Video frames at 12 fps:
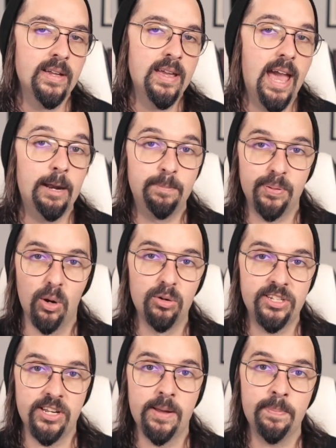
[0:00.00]
And pro
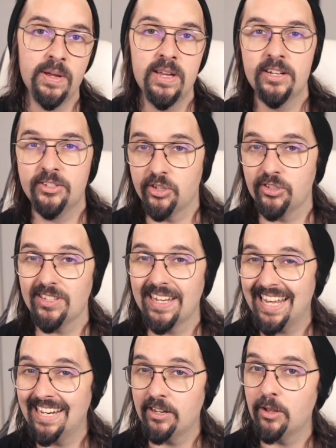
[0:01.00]
tip, just like
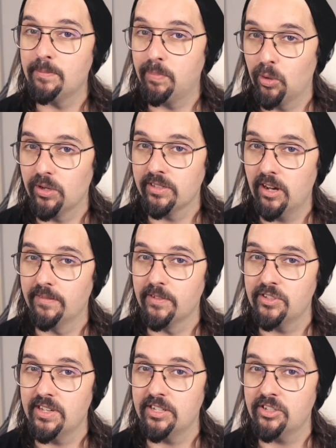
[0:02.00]
in an important
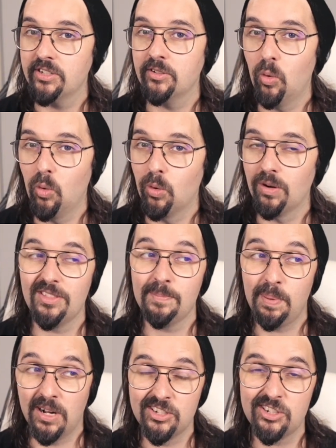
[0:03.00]
conversation or the
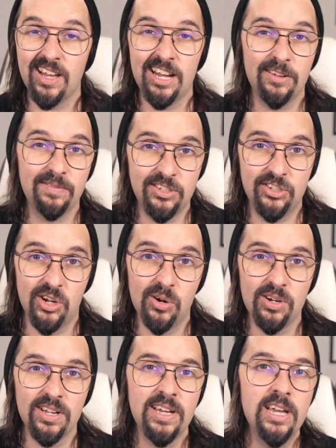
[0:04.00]
punchline of a
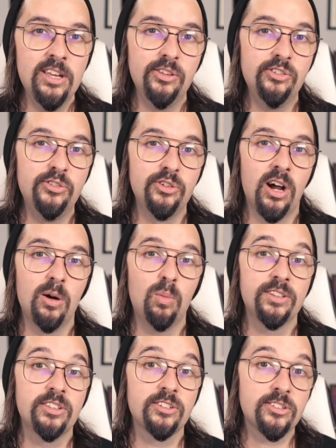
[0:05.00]
joke, you do not want
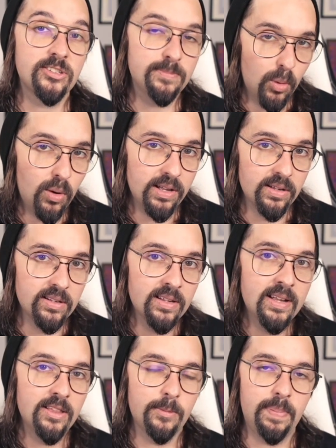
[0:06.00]
to spoil
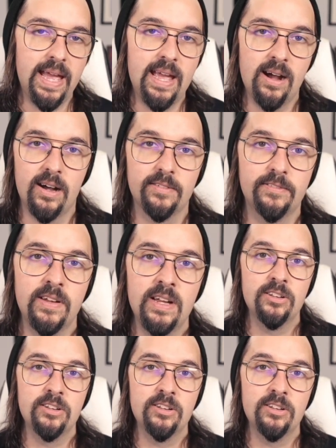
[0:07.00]
the payoff.